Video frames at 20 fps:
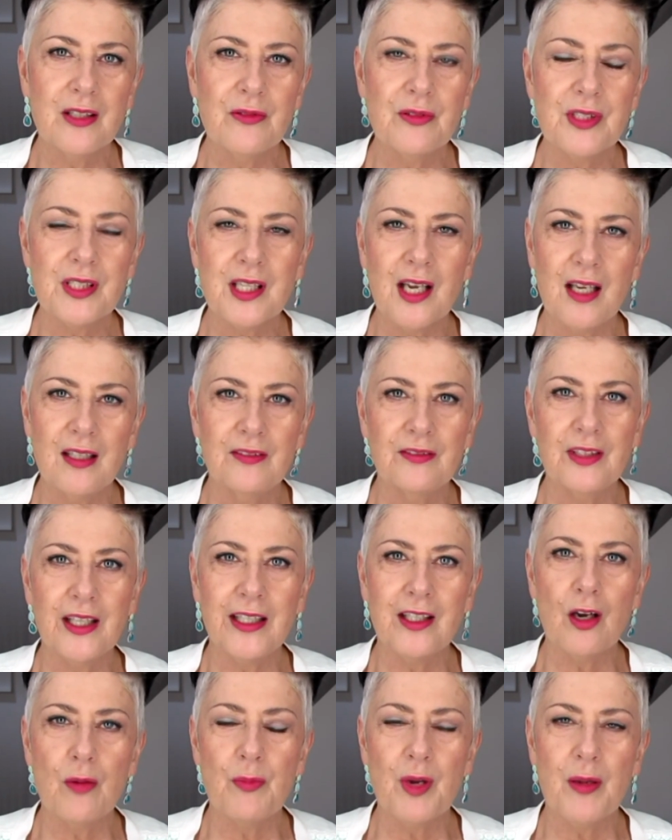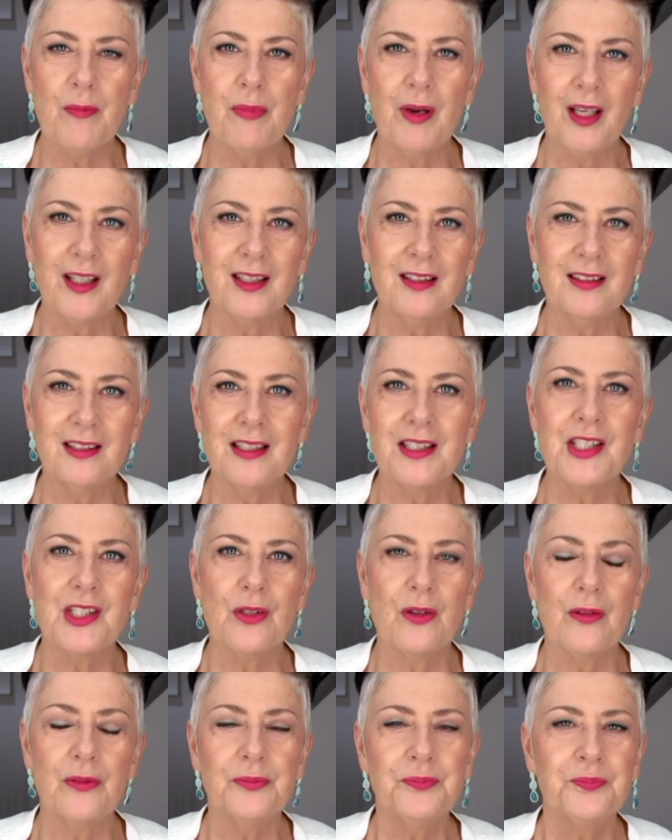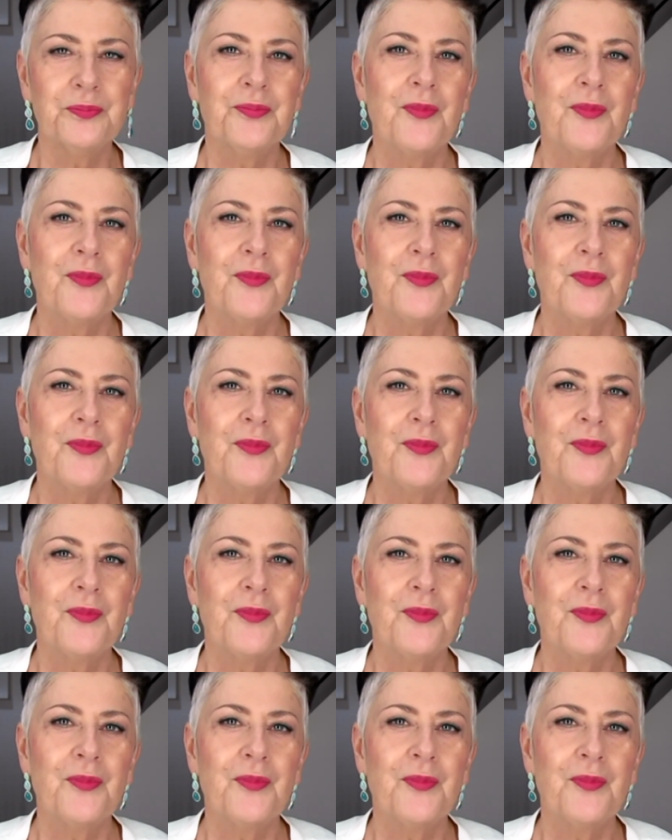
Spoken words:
It was kind of like on my bucket list, so